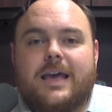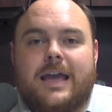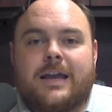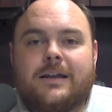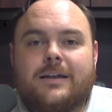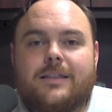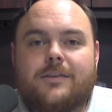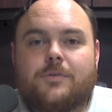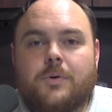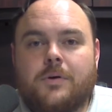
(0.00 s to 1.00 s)
And
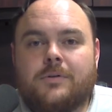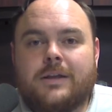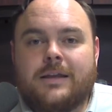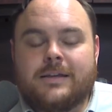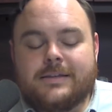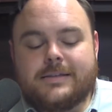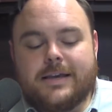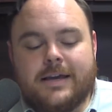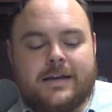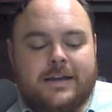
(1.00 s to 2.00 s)
this quote is,
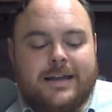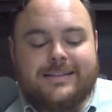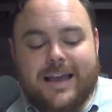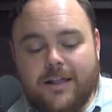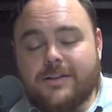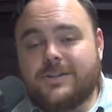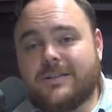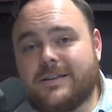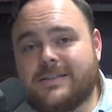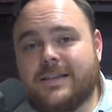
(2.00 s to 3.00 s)

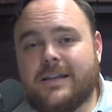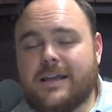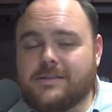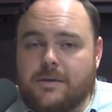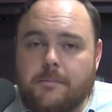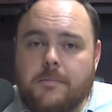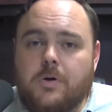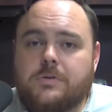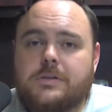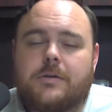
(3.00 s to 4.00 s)
intelligent listening is the
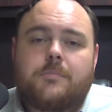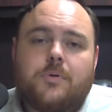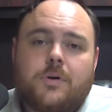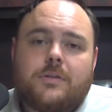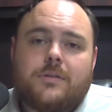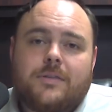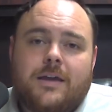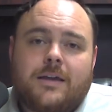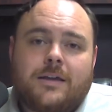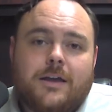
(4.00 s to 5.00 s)
most important
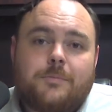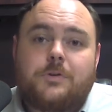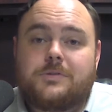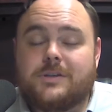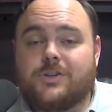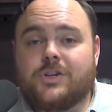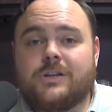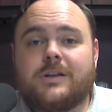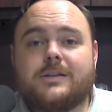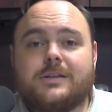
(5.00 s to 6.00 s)
thing a
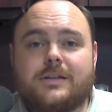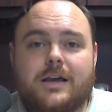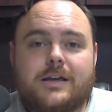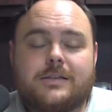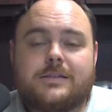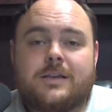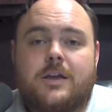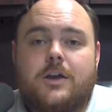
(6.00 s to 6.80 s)
musician does.